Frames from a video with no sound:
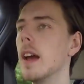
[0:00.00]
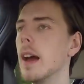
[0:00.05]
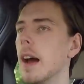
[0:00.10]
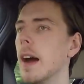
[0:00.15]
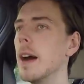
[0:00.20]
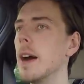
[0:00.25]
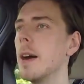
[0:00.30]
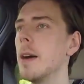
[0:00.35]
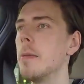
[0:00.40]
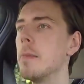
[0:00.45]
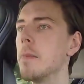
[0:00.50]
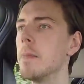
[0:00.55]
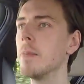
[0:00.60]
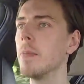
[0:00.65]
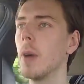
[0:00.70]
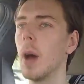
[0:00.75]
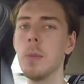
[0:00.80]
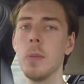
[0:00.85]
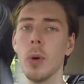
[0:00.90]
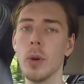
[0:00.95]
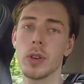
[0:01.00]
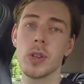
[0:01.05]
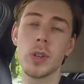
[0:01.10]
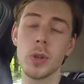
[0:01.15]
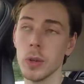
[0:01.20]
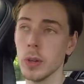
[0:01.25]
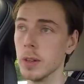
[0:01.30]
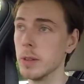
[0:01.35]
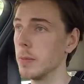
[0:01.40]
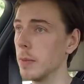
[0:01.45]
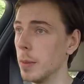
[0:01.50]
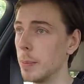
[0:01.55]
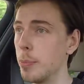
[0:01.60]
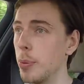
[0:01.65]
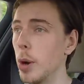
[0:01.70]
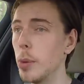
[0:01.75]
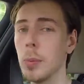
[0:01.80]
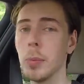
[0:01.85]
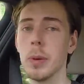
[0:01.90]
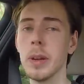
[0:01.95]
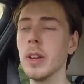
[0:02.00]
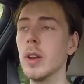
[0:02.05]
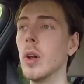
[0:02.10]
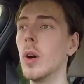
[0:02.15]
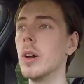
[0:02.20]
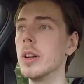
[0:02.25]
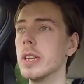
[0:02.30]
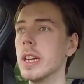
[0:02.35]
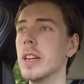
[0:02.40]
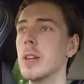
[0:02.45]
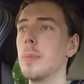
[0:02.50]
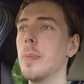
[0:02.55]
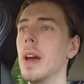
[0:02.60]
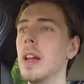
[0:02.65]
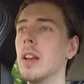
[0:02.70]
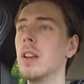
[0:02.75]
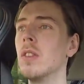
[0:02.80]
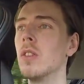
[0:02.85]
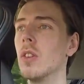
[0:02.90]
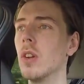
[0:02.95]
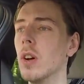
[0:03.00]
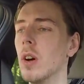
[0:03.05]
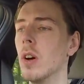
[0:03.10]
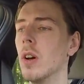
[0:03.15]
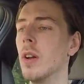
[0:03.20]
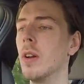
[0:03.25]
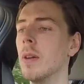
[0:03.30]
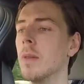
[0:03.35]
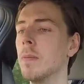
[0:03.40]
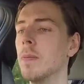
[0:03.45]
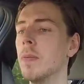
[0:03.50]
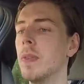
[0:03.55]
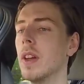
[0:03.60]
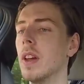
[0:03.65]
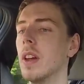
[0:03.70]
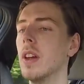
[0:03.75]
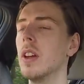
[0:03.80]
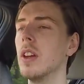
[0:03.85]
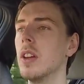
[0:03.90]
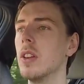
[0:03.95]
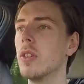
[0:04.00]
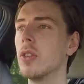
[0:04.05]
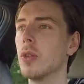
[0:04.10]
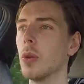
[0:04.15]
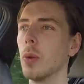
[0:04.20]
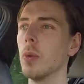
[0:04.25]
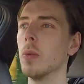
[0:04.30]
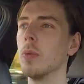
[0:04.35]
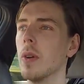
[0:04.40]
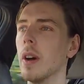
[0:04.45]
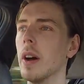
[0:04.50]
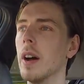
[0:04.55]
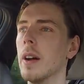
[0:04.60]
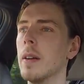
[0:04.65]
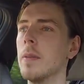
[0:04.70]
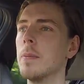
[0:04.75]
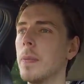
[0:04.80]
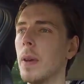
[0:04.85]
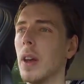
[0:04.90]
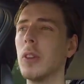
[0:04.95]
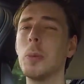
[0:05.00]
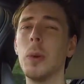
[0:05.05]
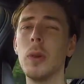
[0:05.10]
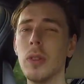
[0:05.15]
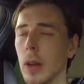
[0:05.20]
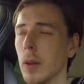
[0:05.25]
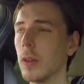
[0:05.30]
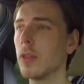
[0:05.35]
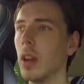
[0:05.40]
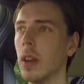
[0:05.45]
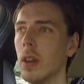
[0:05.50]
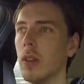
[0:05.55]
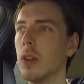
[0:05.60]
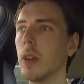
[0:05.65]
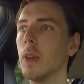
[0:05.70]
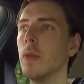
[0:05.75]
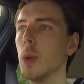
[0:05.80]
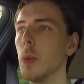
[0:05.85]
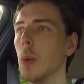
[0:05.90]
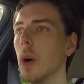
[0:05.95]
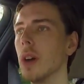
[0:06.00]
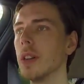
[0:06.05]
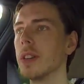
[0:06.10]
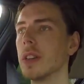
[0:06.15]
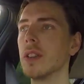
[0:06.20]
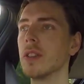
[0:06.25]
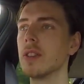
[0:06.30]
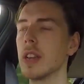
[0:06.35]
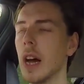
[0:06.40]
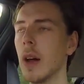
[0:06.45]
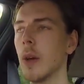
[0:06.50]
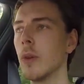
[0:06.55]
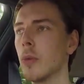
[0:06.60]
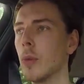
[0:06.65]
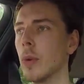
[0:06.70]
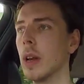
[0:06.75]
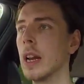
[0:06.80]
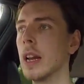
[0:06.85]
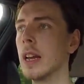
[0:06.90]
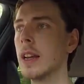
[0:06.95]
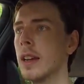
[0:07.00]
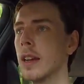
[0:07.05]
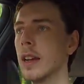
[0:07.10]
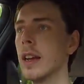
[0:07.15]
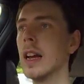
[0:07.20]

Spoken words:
I'm not sure. Probably not. It depends on sort of, I suppose, how sensitive you are to sound, really.